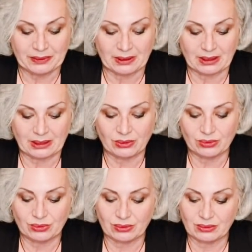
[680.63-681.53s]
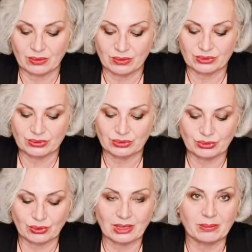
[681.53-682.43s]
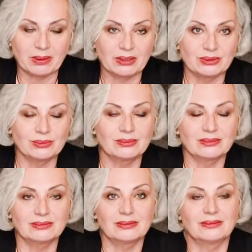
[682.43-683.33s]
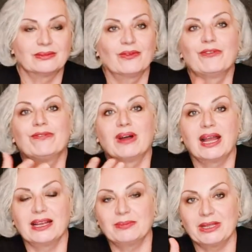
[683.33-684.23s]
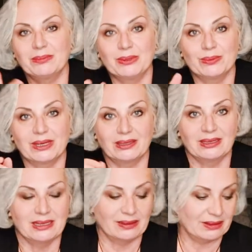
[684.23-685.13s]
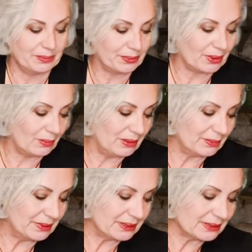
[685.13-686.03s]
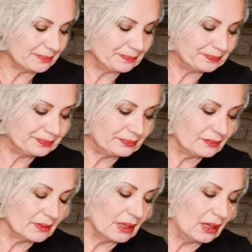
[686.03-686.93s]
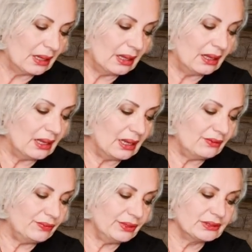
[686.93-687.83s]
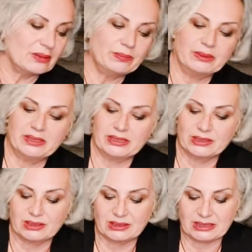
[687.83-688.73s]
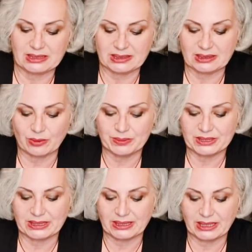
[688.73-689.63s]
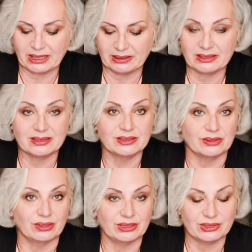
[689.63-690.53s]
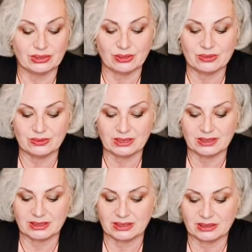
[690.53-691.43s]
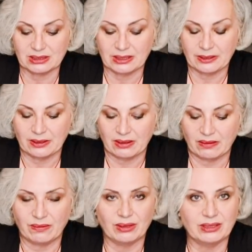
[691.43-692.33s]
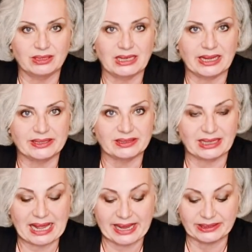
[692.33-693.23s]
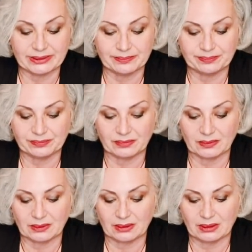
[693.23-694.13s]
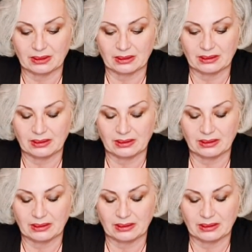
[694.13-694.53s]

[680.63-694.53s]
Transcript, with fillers: And could also talk about find maybe where the problem is. And for example, this is obsidian, this is not a stone, this is vulcanized glass. Uh,